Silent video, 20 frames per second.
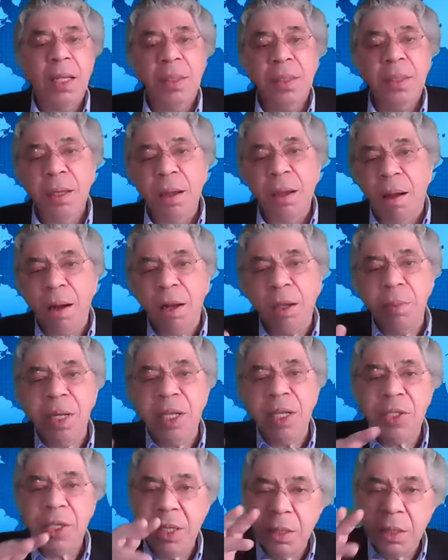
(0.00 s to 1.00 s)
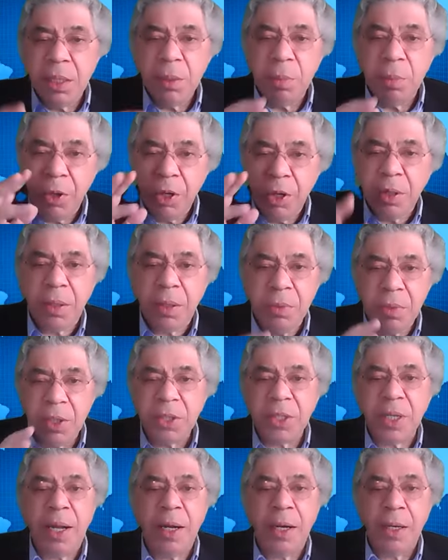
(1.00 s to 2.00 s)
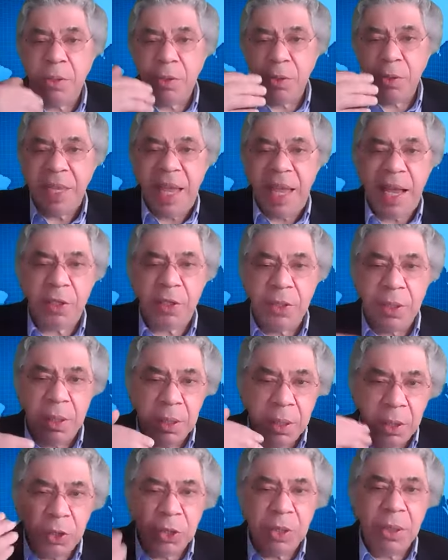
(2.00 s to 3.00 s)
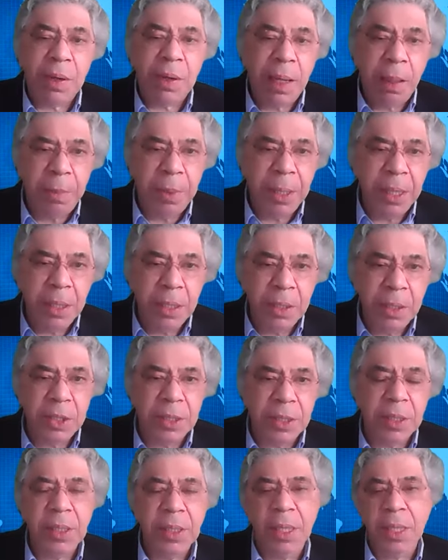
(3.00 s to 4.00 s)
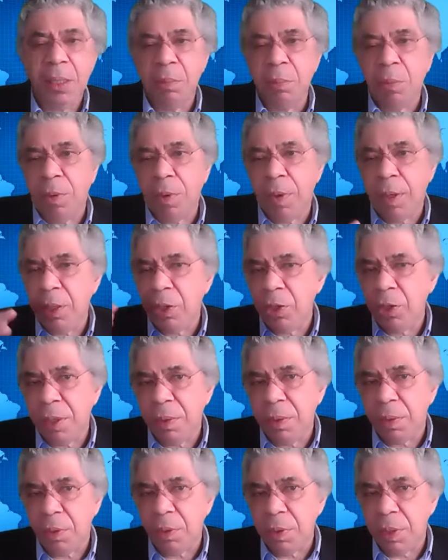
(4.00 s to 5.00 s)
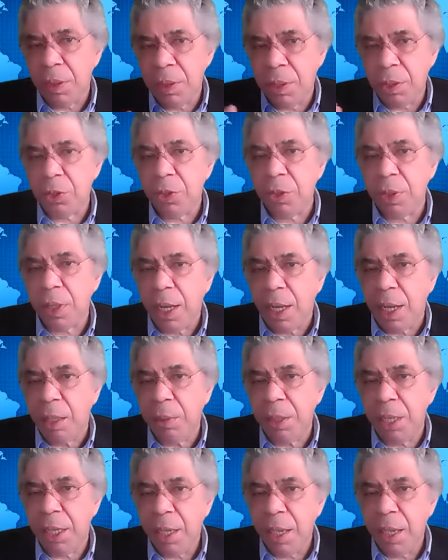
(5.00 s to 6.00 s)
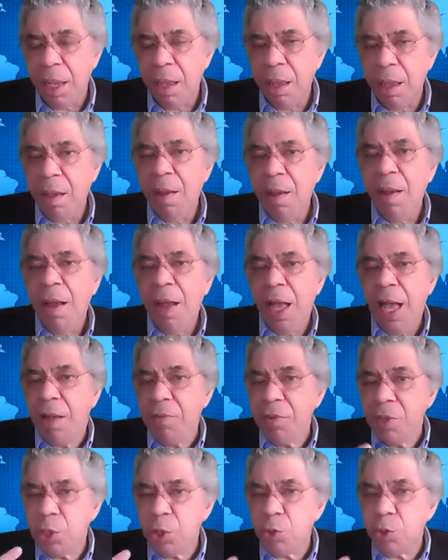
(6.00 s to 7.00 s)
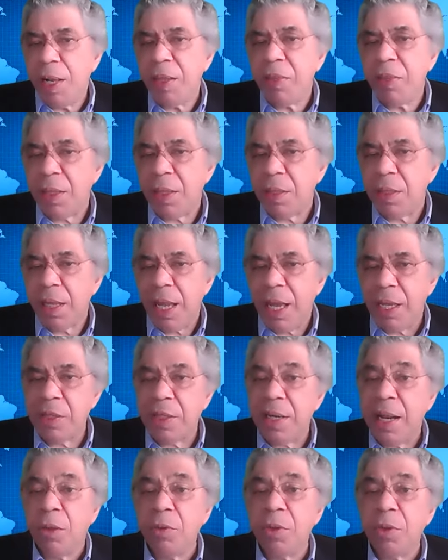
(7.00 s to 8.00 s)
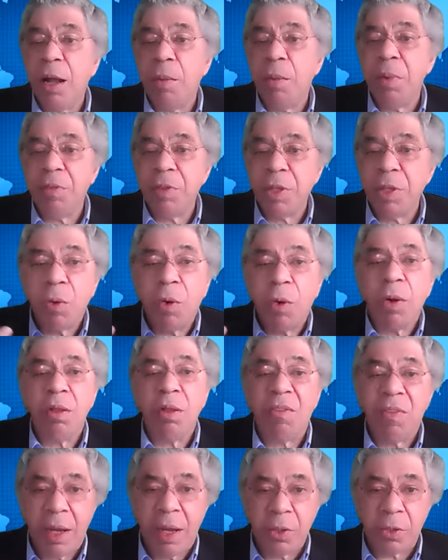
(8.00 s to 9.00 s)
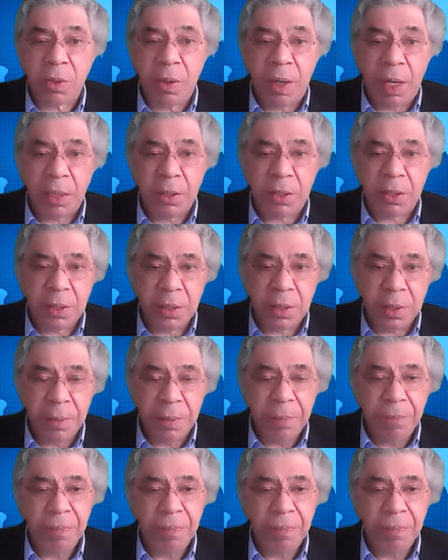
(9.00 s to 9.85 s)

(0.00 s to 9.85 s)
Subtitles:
The arguments and the political desire to tax the digital companies and more in general, the digital economy have strengthened as an outcome of the coronavirus crisis.